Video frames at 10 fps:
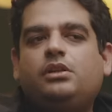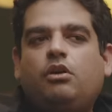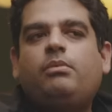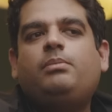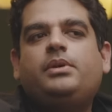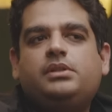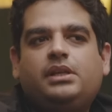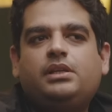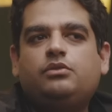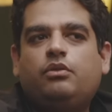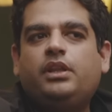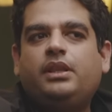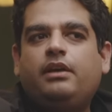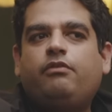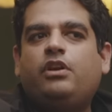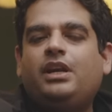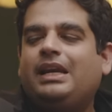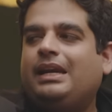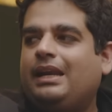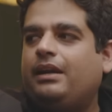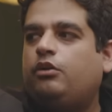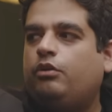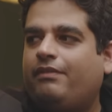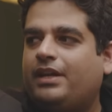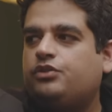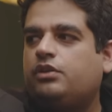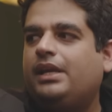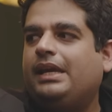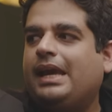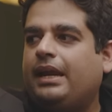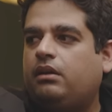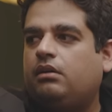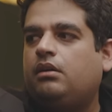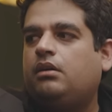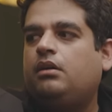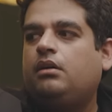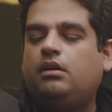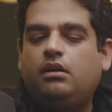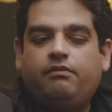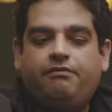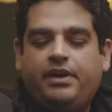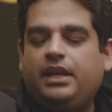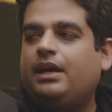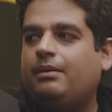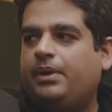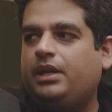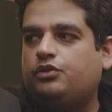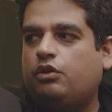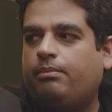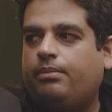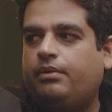the normal person is going there for an intent to eventually get a very high paying job.